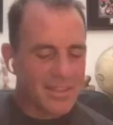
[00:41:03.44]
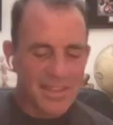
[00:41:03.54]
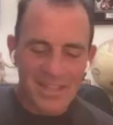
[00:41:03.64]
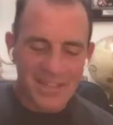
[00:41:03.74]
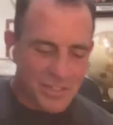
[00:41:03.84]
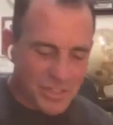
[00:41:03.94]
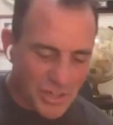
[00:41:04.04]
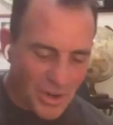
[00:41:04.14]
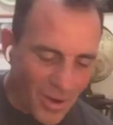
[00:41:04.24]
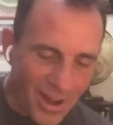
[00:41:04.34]
That is
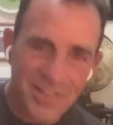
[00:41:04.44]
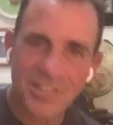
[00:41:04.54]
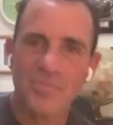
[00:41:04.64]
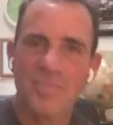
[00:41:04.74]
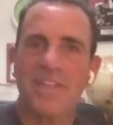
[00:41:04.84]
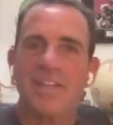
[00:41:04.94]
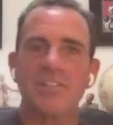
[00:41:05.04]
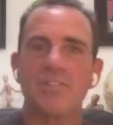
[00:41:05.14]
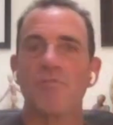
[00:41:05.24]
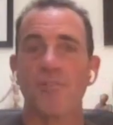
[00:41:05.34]
so awesome
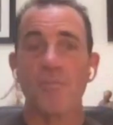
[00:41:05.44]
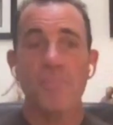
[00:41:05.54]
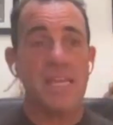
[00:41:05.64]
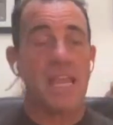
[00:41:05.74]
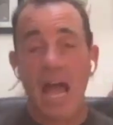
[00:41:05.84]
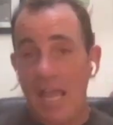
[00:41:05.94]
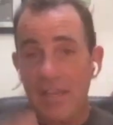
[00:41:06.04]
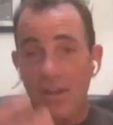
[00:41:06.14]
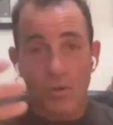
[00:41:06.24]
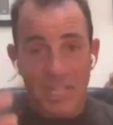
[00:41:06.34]
because for me, I
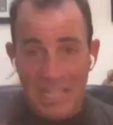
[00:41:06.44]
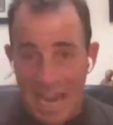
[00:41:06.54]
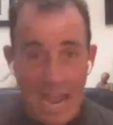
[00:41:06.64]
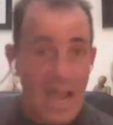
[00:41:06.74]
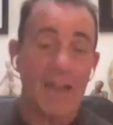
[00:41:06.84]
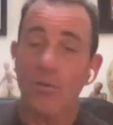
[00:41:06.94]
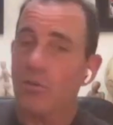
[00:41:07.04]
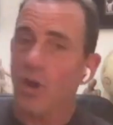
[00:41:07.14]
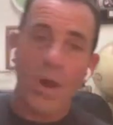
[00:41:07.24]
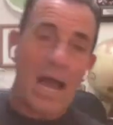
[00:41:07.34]
go down, I don't
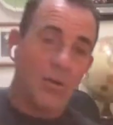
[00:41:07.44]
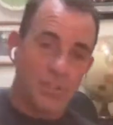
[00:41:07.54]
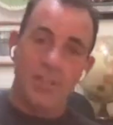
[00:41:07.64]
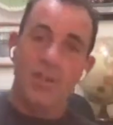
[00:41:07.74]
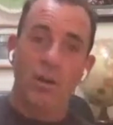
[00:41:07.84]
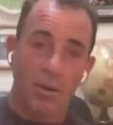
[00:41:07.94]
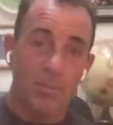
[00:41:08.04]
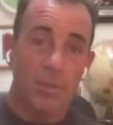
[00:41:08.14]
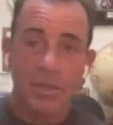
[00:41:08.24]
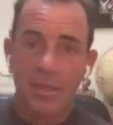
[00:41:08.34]
go out the arm
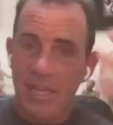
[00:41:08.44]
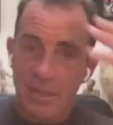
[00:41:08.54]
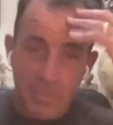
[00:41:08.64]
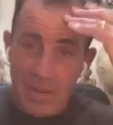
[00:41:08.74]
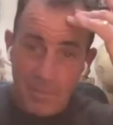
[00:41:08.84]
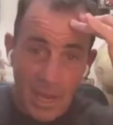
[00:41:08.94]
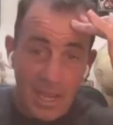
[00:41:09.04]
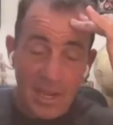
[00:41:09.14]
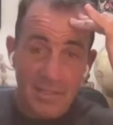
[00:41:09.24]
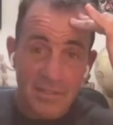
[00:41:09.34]
in my
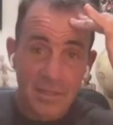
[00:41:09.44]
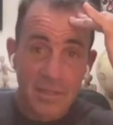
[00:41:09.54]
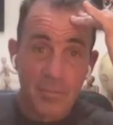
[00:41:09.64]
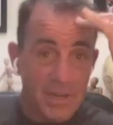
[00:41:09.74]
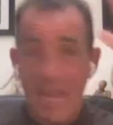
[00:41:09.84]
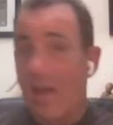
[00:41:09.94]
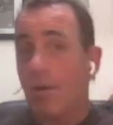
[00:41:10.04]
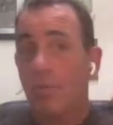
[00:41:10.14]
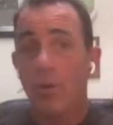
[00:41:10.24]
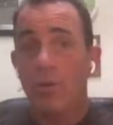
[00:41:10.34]
mind, but now
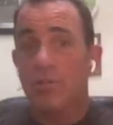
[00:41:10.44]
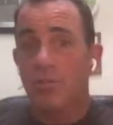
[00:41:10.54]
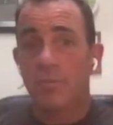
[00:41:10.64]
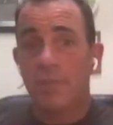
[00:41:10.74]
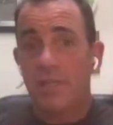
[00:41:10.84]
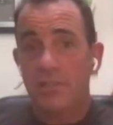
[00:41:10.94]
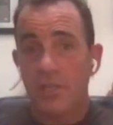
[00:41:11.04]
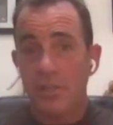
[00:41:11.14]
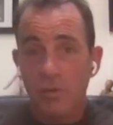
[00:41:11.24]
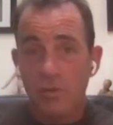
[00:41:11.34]
I'm going to because of
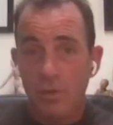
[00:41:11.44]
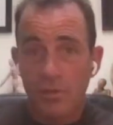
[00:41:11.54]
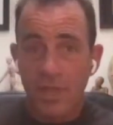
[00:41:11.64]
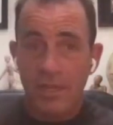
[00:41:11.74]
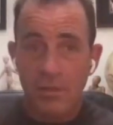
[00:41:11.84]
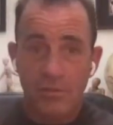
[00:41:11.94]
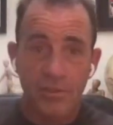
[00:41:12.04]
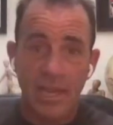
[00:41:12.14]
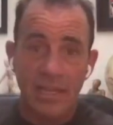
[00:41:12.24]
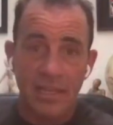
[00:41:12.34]
you. So thank you for
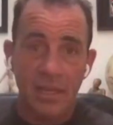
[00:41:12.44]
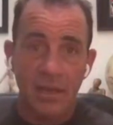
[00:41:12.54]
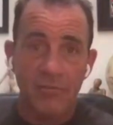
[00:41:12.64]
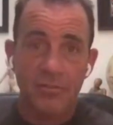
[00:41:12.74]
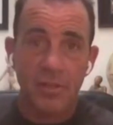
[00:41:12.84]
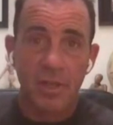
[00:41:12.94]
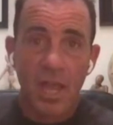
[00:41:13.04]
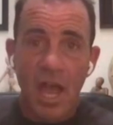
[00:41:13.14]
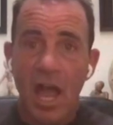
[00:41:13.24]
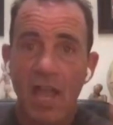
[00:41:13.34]
that gift.
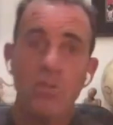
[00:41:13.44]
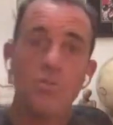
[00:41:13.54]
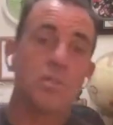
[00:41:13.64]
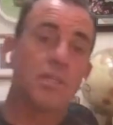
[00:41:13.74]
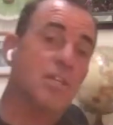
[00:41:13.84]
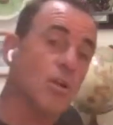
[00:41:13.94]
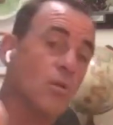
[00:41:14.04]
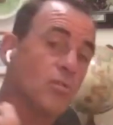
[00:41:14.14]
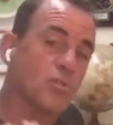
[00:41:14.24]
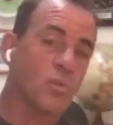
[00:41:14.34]
I usually
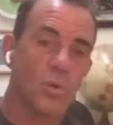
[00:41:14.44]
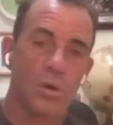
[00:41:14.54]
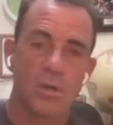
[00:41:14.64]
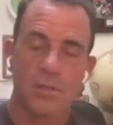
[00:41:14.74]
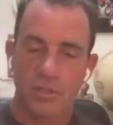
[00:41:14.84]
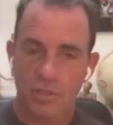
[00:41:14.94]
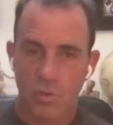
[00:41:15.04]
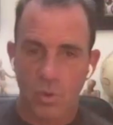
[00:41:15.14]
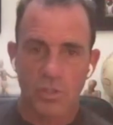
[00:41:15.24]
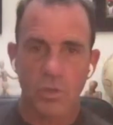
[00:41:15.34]
go toward the
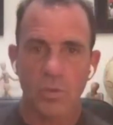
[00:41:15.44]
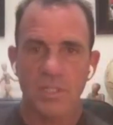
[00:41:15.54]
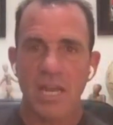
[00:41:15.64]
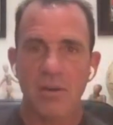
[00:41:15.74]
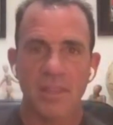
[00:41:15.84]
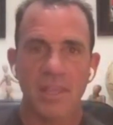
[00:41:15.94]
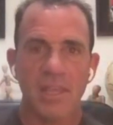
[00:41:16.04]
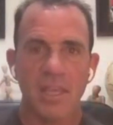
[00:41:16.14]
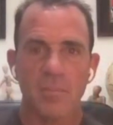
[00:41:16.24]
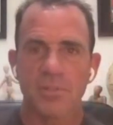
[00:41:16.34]
torso and down to the
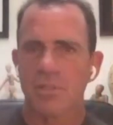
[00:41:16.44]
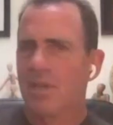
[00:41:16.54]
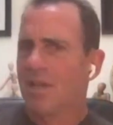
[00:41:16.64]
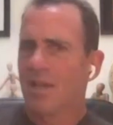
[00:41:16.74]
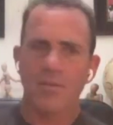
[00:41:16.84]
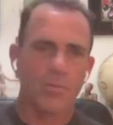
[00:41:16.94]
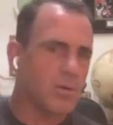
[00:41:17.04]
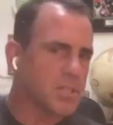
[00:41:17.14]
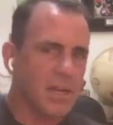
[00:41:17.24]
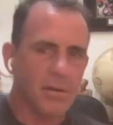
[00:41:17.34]
hips. Like
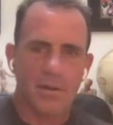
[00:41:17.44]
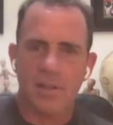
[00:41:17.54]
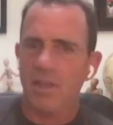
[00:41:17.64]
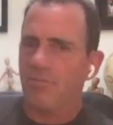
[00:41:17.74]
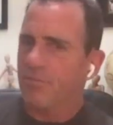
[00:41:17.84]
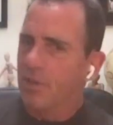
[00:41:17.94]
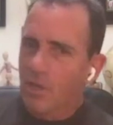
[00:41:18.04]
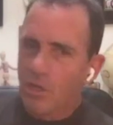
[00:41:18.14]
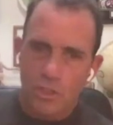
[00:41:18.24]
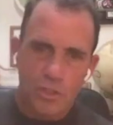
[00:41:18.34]
rotator cuff
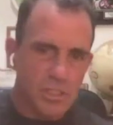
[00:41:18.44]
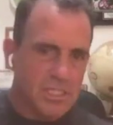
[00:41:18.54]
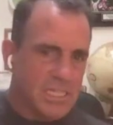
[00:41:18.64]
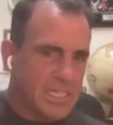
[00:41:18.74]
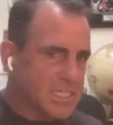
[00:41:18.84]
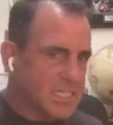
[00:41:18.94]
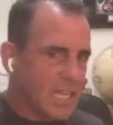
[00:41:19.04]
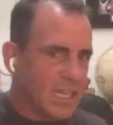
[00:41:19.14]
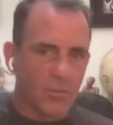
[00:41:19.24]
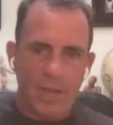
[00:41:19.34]
should
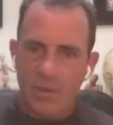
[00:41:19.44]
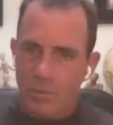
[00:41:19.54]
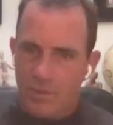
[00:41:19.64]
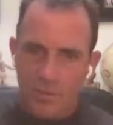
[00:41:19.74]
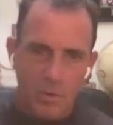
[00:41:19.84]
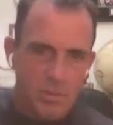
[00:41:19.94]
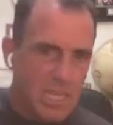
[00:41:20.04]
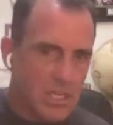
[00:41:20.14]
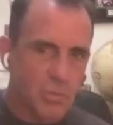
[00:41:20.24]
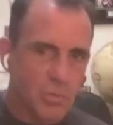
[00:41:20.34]
decelerate with
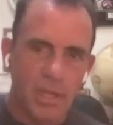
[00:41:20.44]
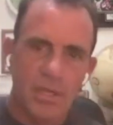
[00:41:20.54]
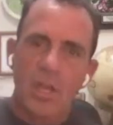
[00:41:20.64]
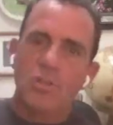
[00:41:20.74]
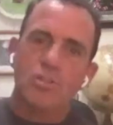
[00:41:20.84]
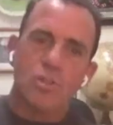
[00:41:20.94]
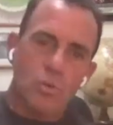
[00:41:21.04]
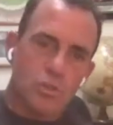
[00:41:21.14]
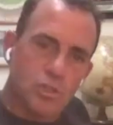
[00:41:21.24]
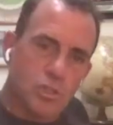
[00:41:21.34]
rotation, but
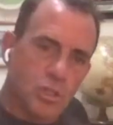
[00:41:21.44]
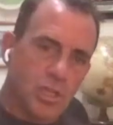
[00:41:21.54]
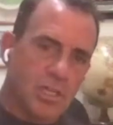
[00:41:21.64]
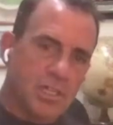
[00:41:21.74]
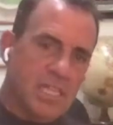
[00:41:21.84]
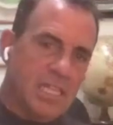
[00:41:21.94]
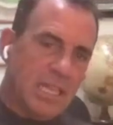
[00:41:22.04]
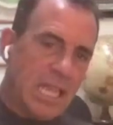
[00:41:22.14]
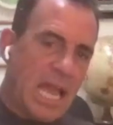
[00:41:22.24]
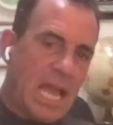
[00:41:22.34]
so should the
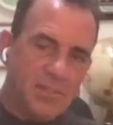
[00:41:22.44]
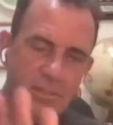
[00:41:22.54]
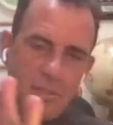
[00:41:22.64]
lats.